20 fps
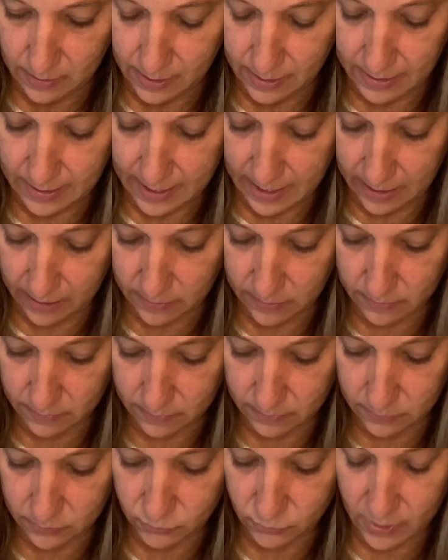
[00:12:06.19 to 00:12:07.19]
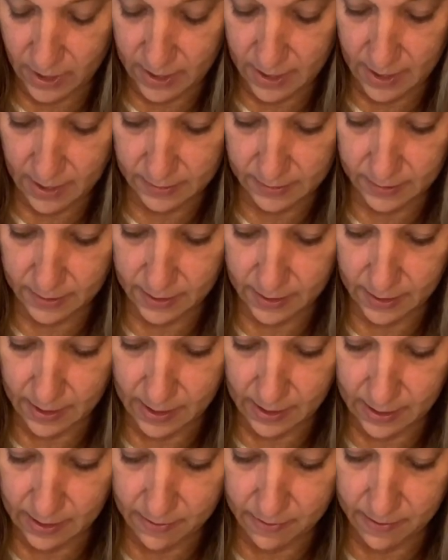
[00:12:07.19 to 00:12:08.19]
Again, try not to hit
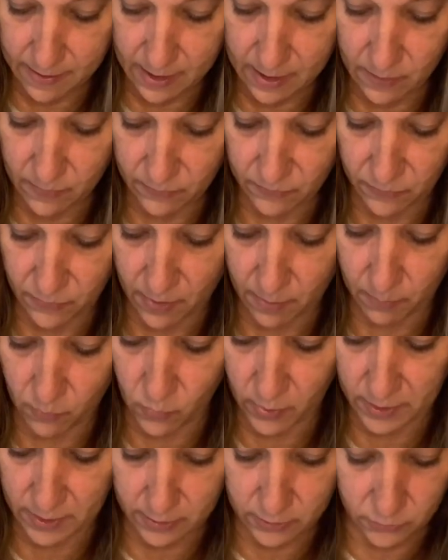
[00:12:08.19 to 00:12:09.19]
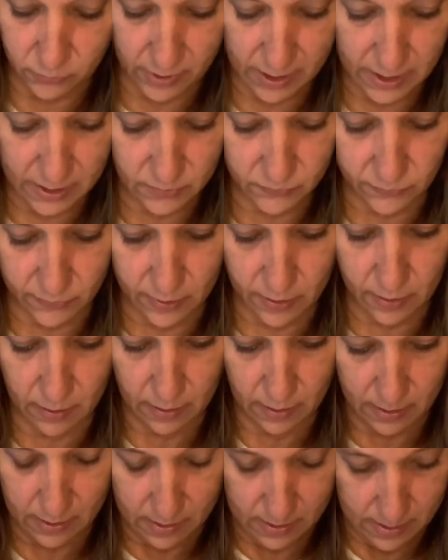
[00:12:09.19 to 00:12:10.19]
anything with the transfer.
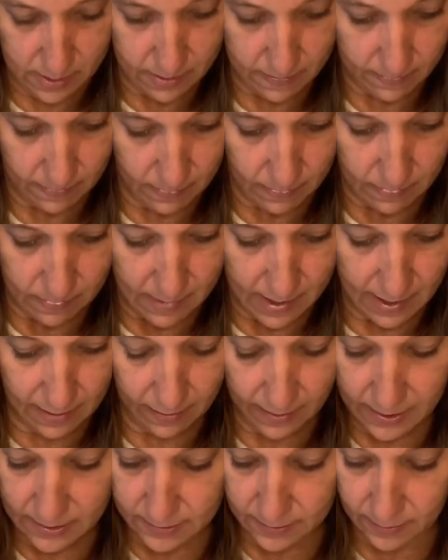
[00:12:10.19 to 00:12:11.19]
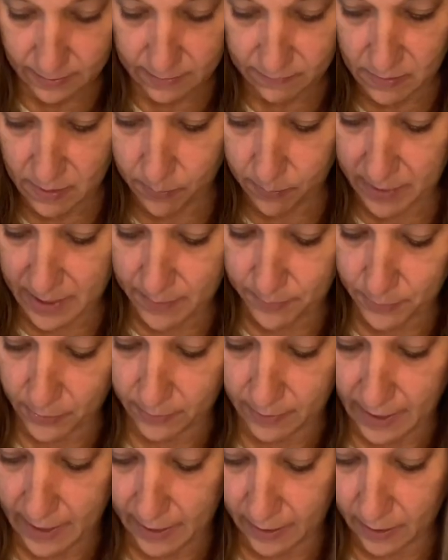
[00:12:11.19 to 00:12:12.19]
I like to leave the
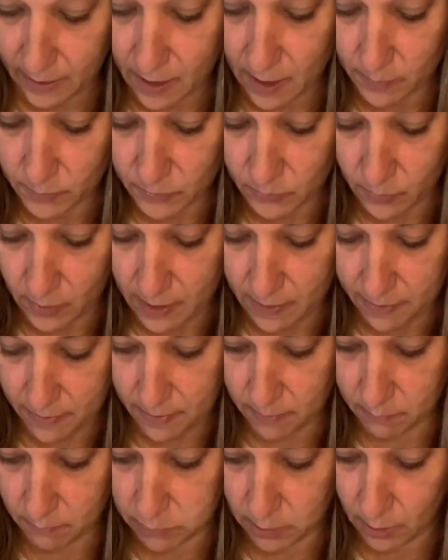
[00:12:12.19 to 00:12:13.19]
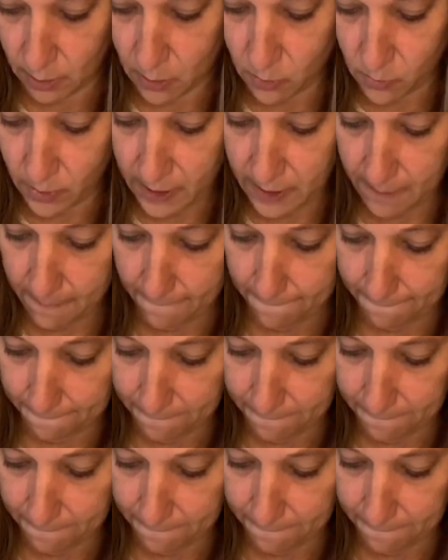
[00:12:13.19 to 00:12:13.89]
paper that it comes with below it,